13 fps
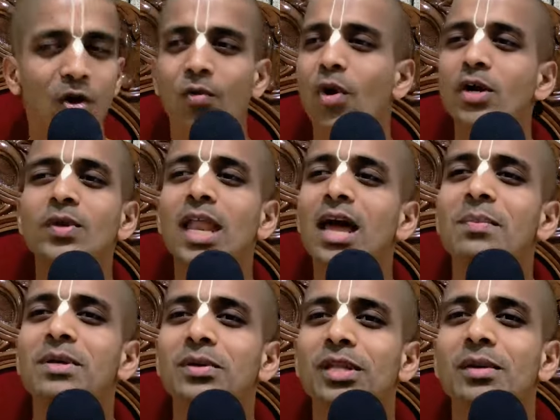What will
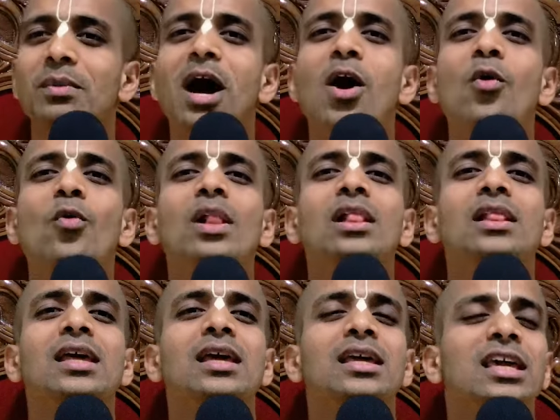happen to them? How will
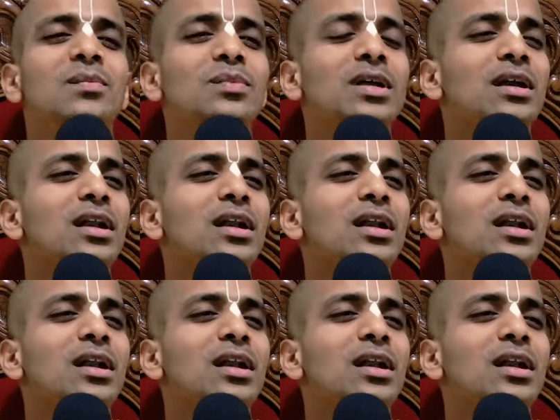they keep their